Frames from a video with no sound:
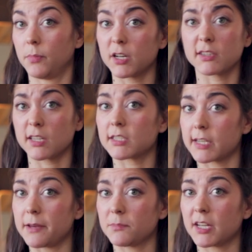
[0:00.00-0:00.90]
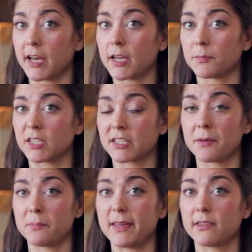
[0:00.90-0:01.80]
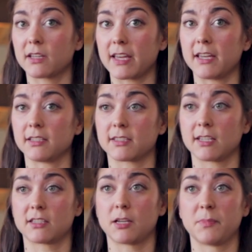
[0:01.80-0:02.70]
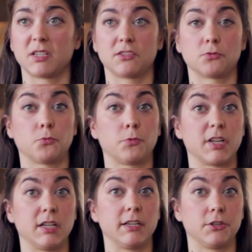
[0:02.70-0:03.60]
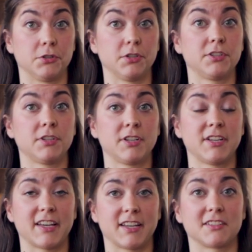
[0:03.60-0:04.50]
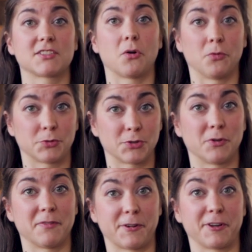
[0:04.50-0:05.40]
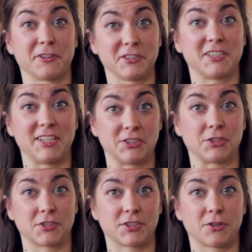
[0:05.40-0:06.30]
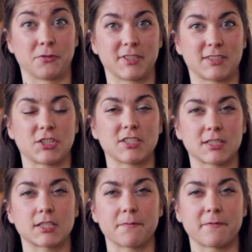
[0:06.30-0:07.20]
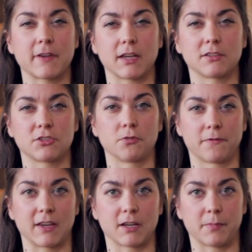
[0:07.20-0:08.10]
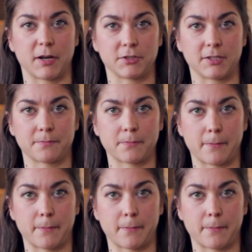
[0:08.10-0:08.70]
But at the same time, it can be the case that somebody's really good and is also a very good teacher. So it's just something to think about,